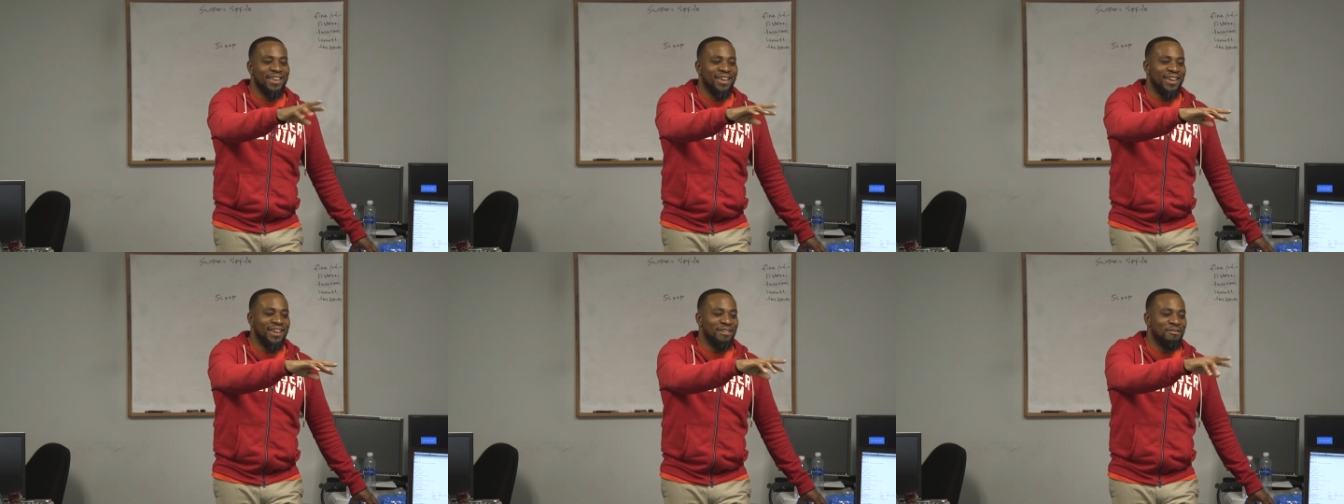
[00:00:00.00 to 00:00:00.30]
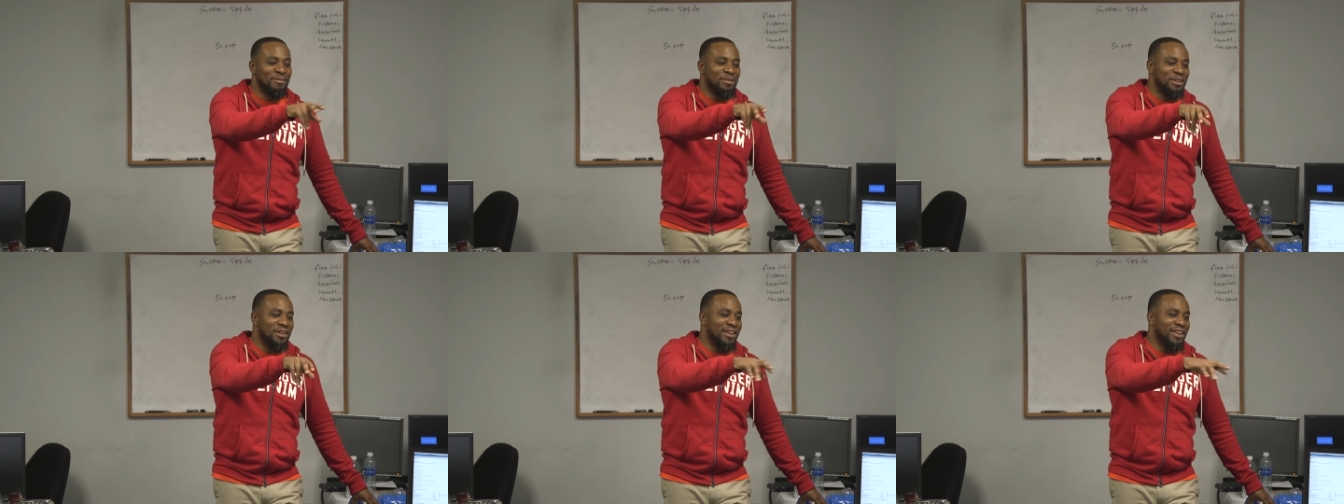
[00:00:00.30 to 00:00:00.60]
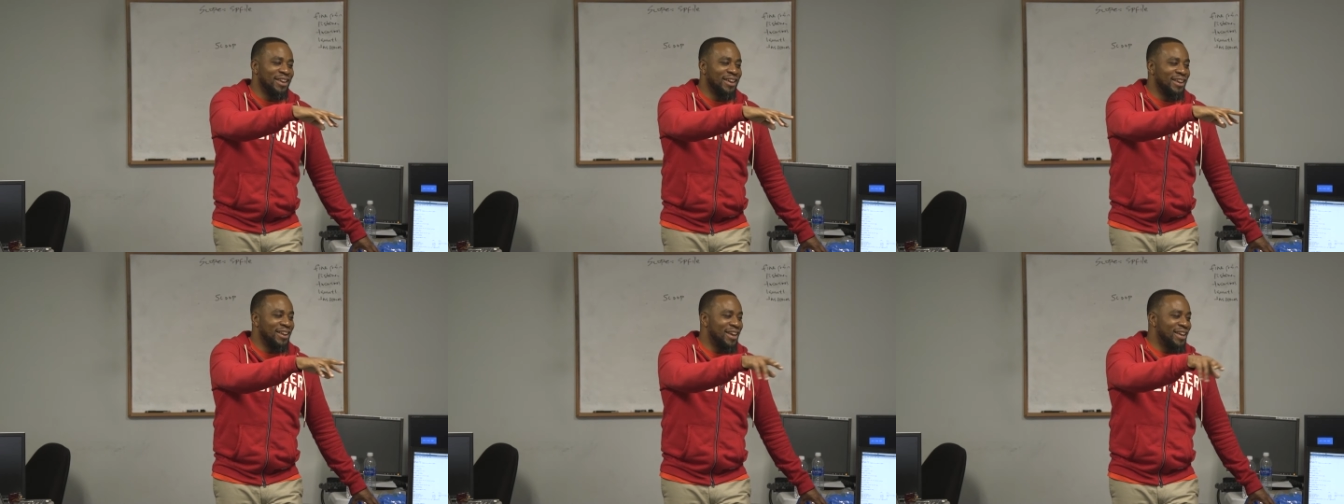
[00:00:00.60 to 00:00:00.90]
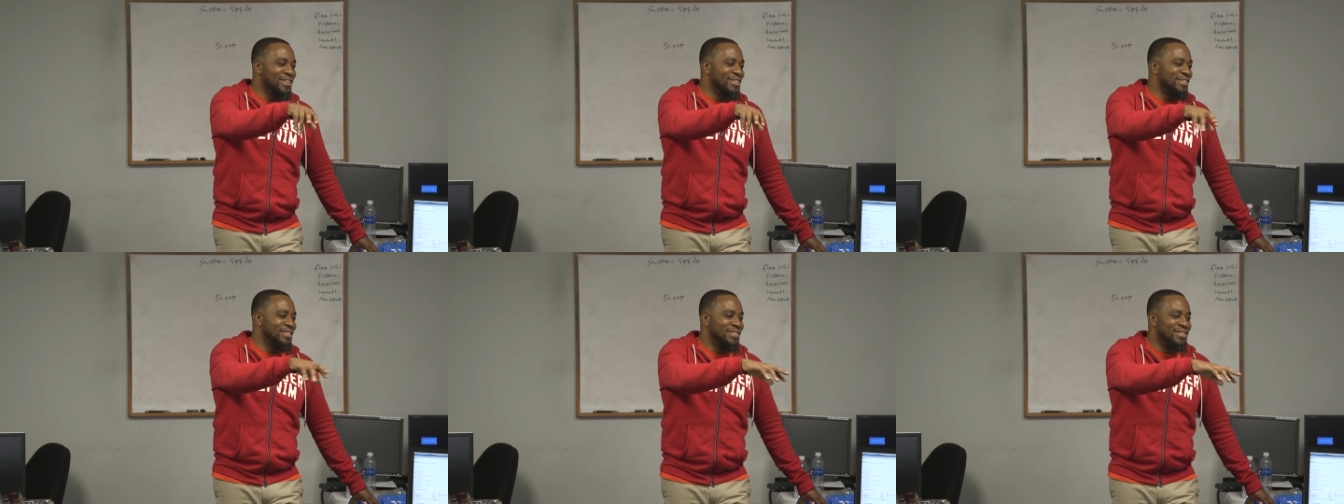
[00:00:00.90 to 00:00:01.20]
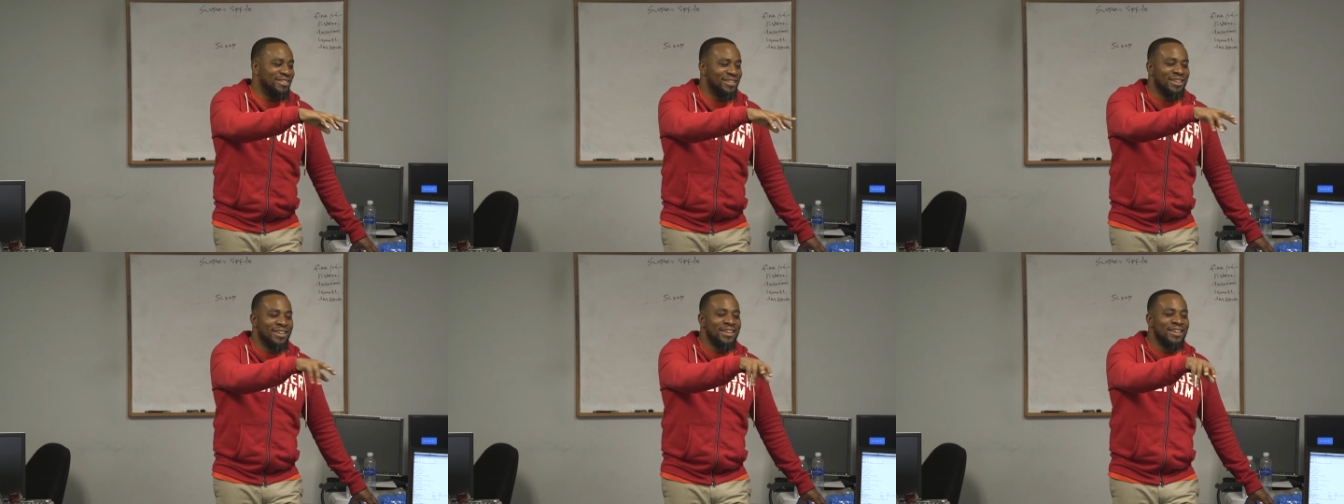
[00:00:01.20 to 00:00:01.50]
and Bernie
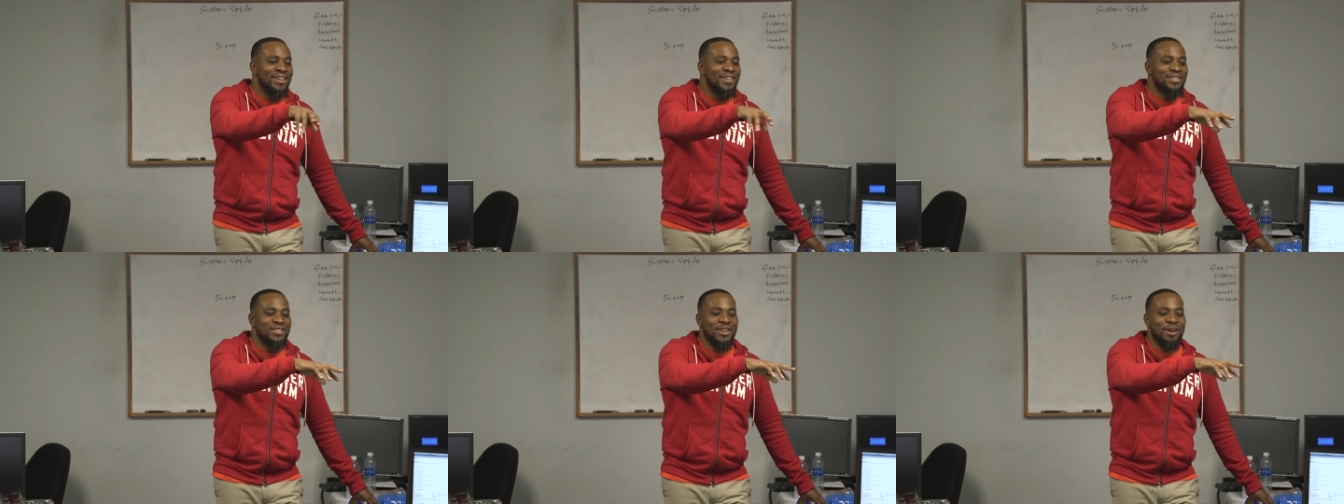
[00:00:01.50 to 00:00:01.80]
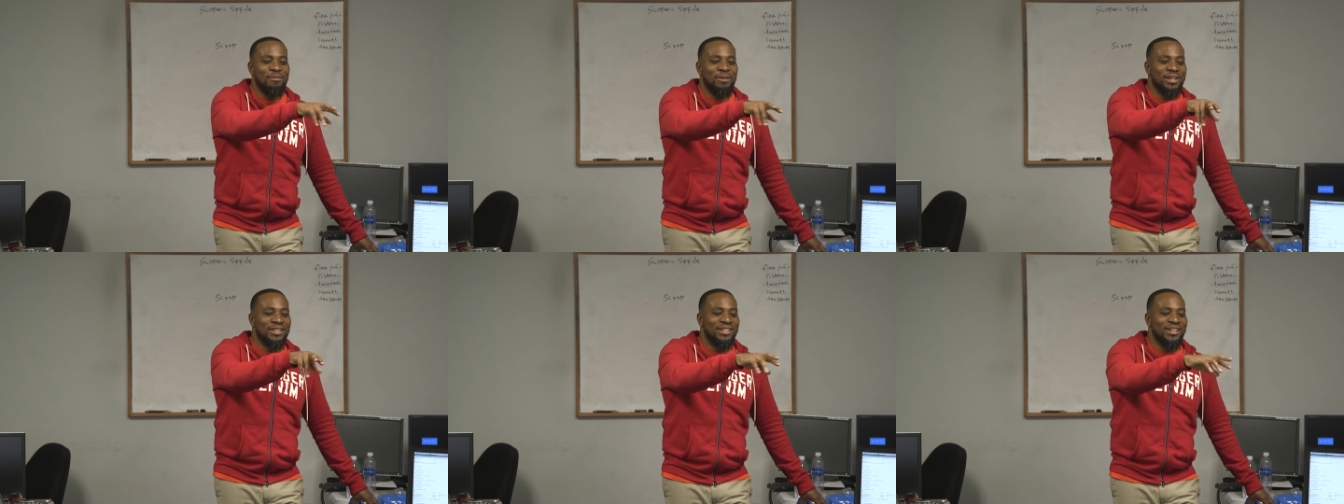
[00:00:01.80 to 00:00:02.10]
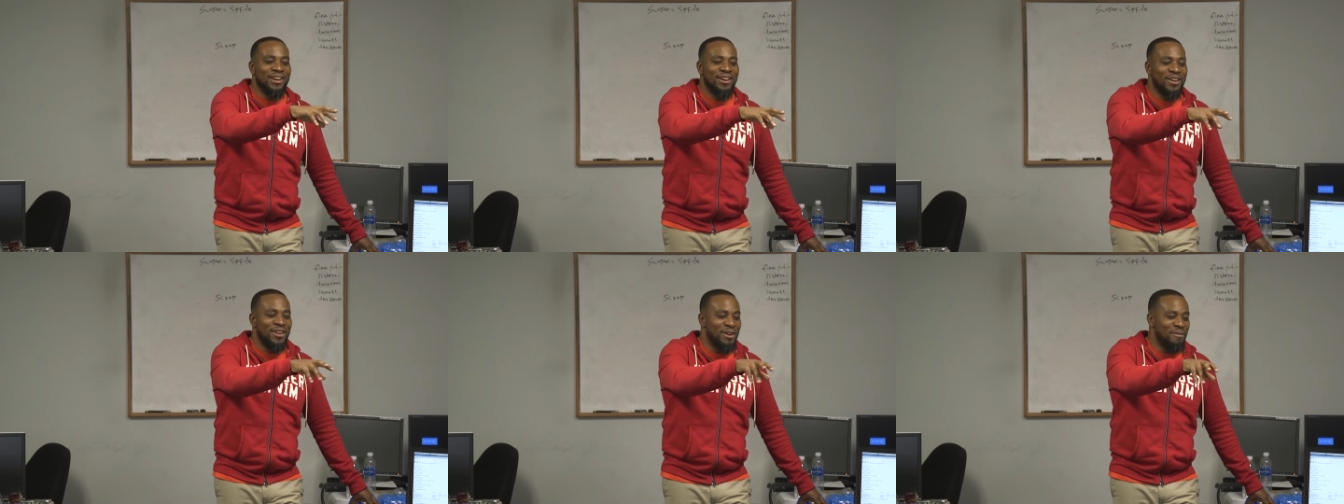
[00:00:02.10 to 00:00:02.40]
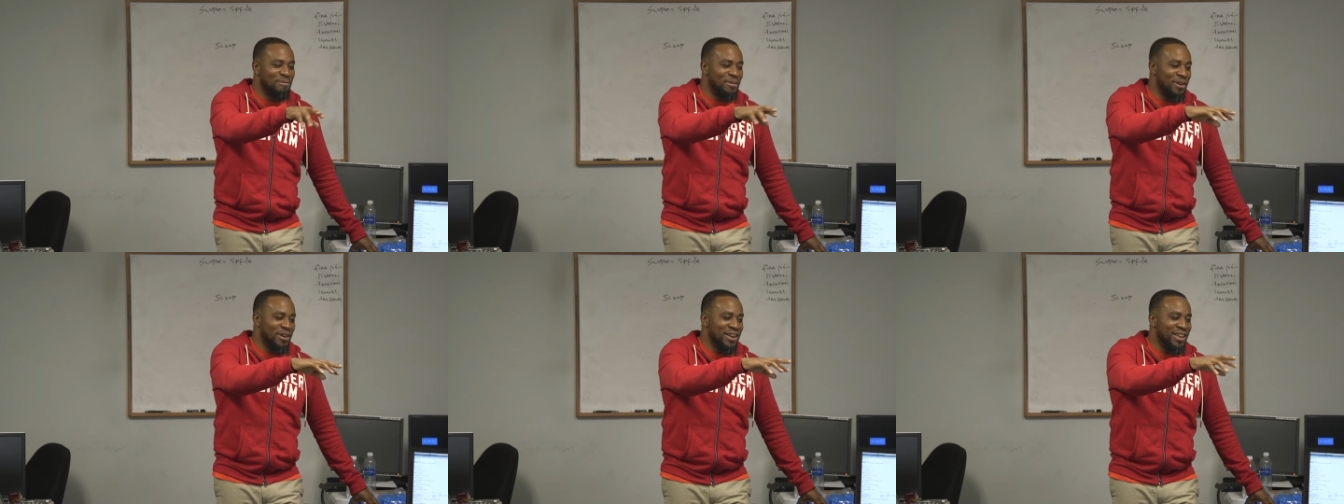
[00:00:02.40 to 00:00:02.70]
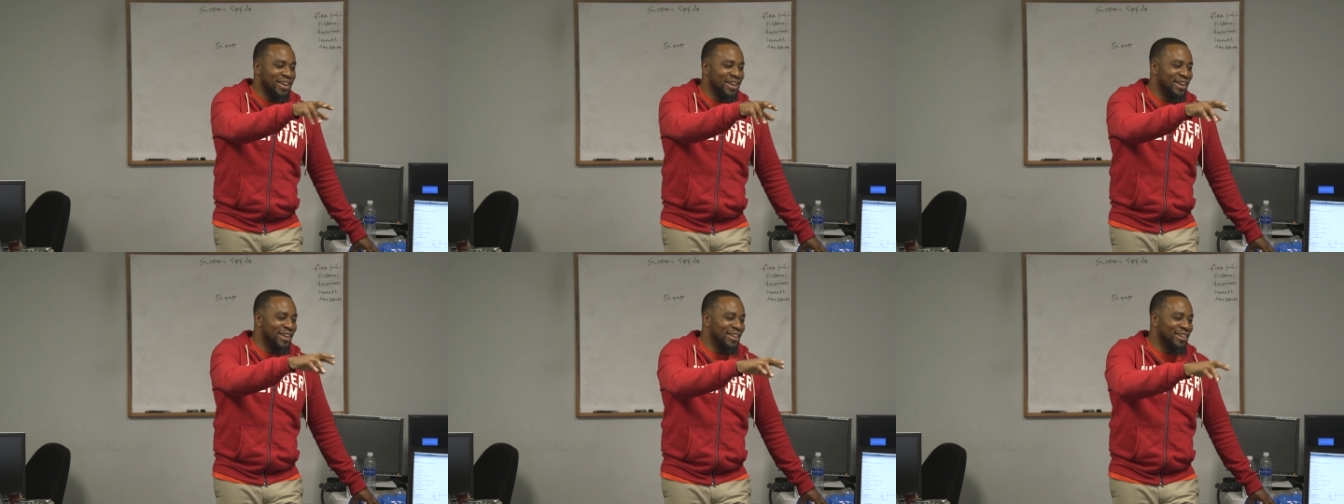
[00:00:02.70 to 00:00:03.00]
and, Tom and Jerry or
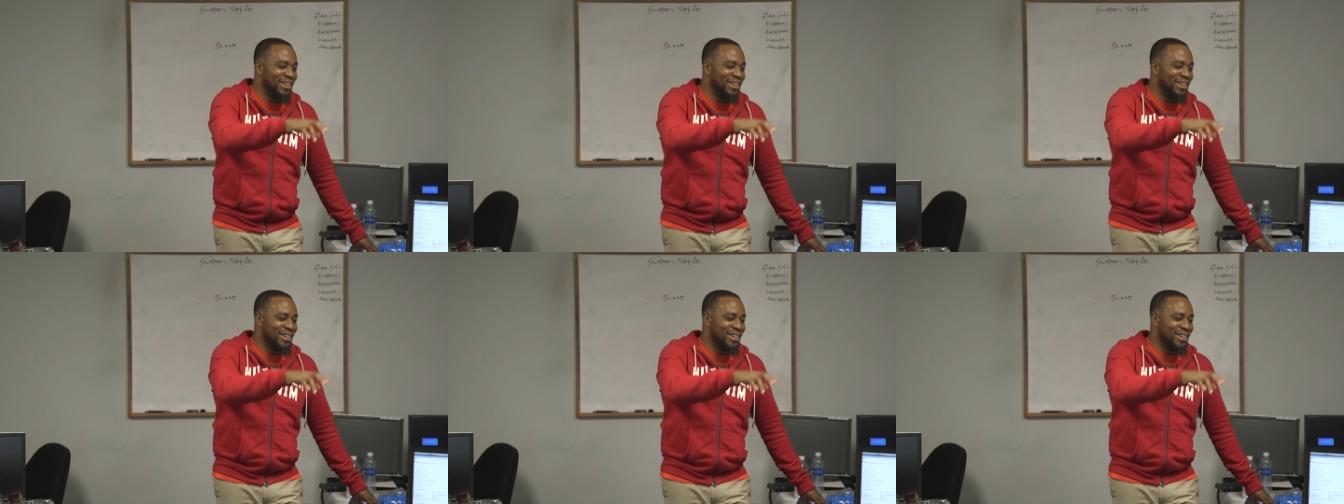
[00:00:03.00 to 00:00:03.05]
Bernie and.